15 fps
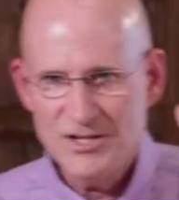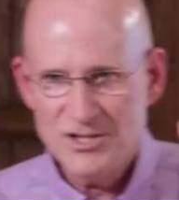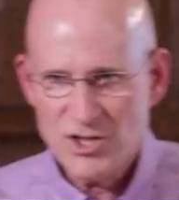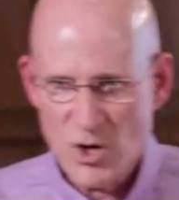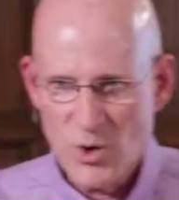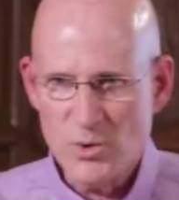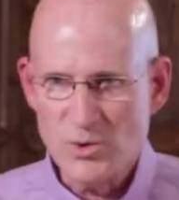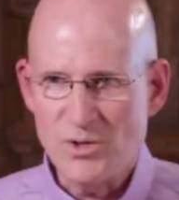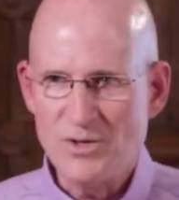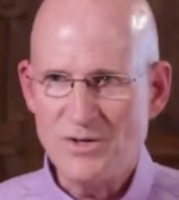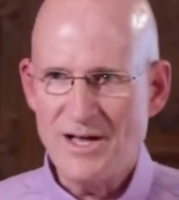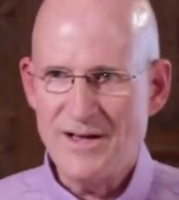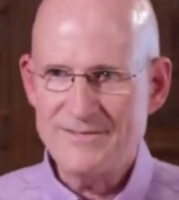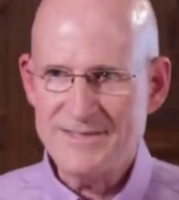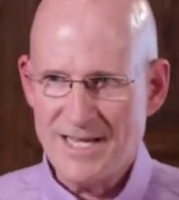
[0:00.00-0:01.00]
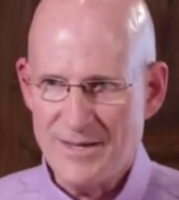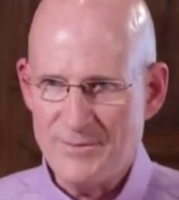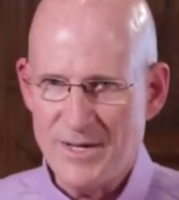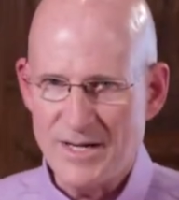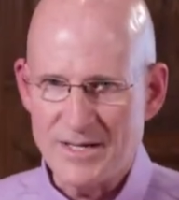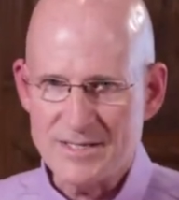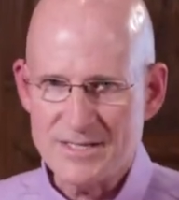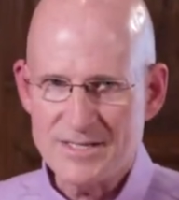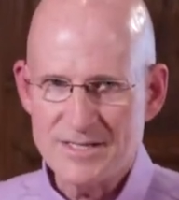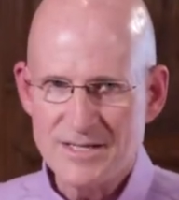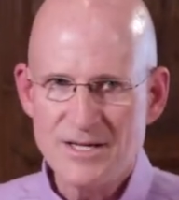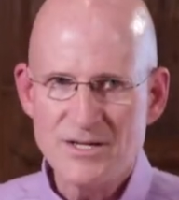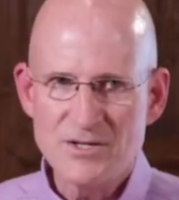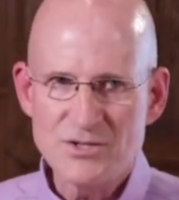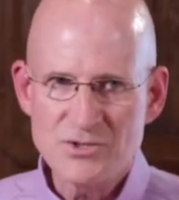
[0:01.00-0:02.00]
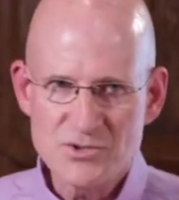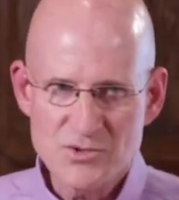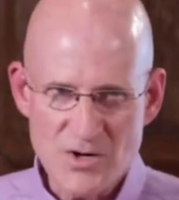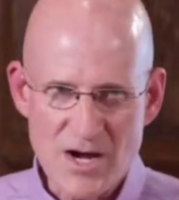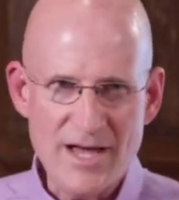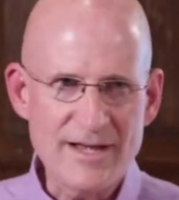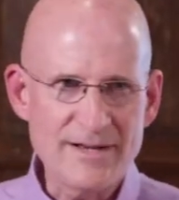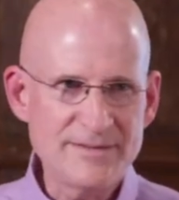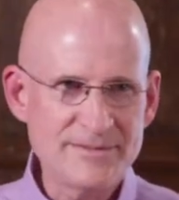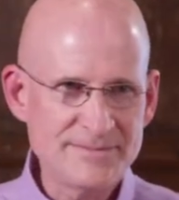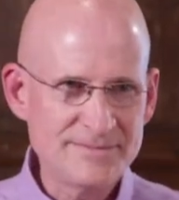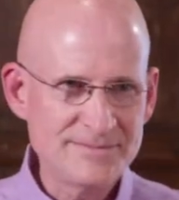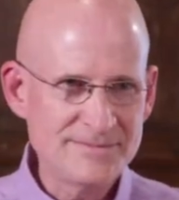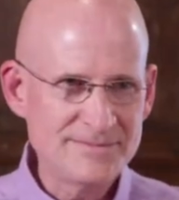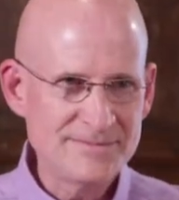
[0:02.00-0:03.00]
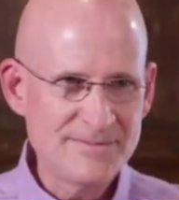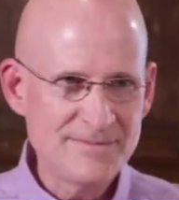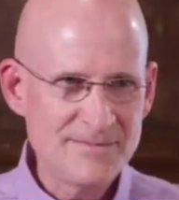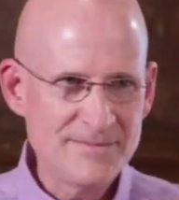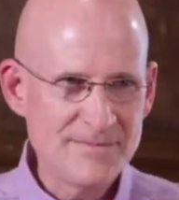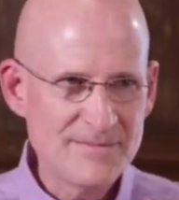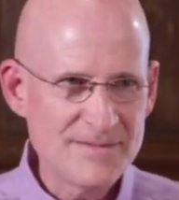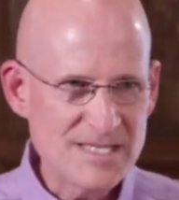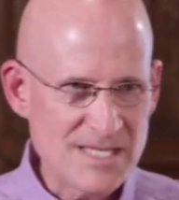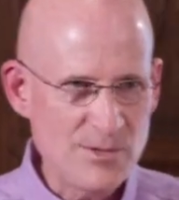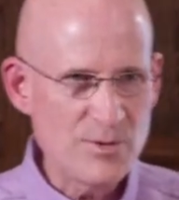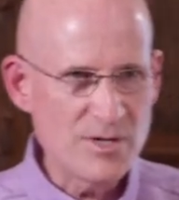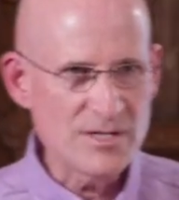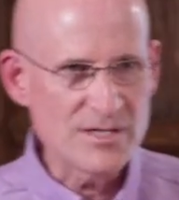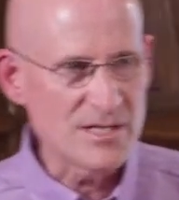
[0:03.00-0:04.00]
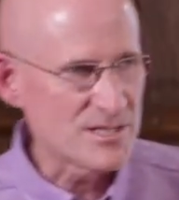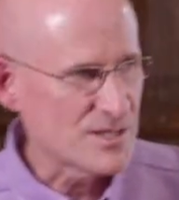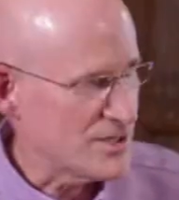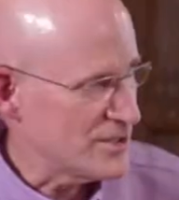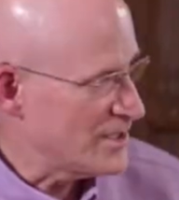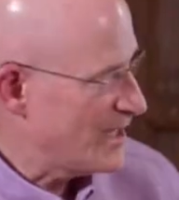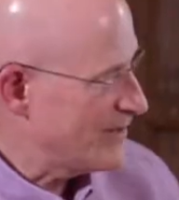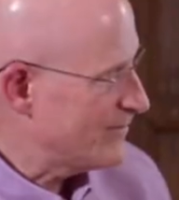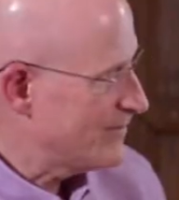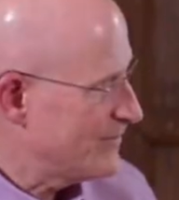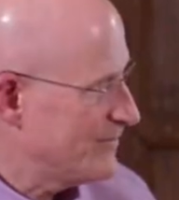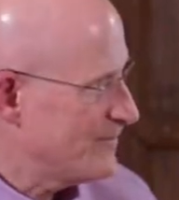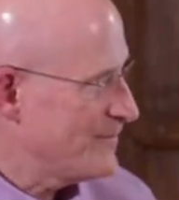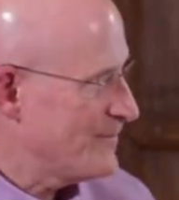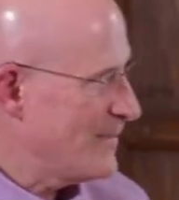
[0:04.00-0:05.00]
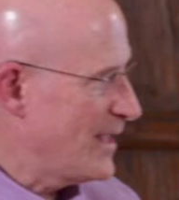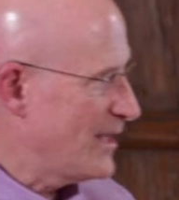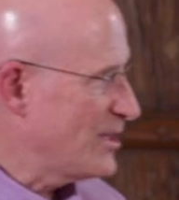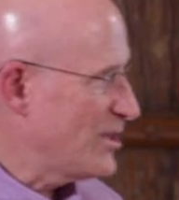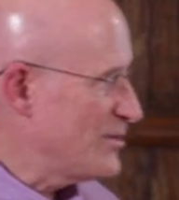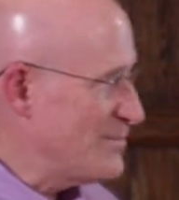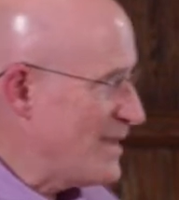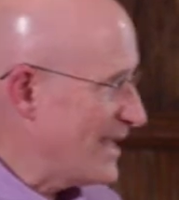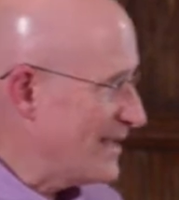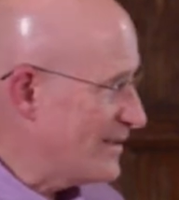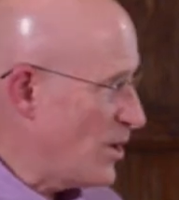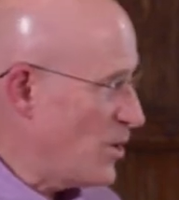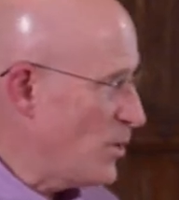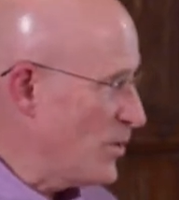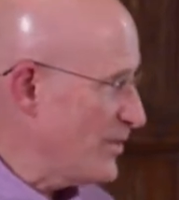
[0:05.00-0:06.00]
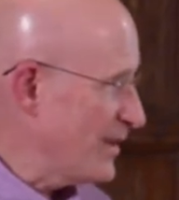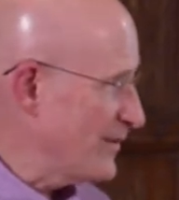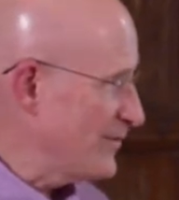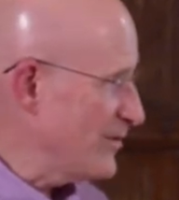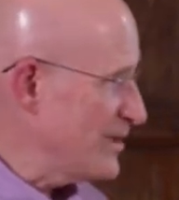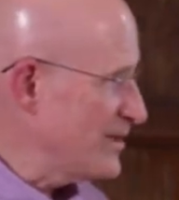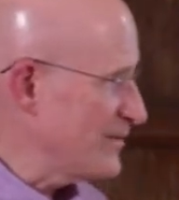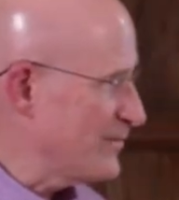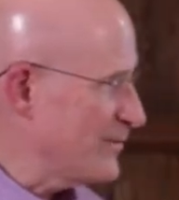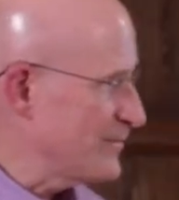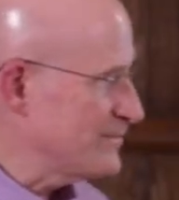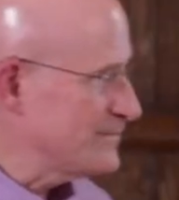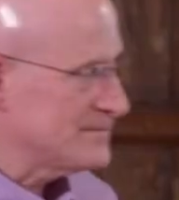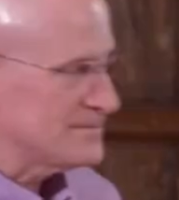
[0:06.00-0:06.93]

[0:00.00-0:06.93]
total of 10 minutes. Try it. See what it does to your life. It could make the whole thing very different.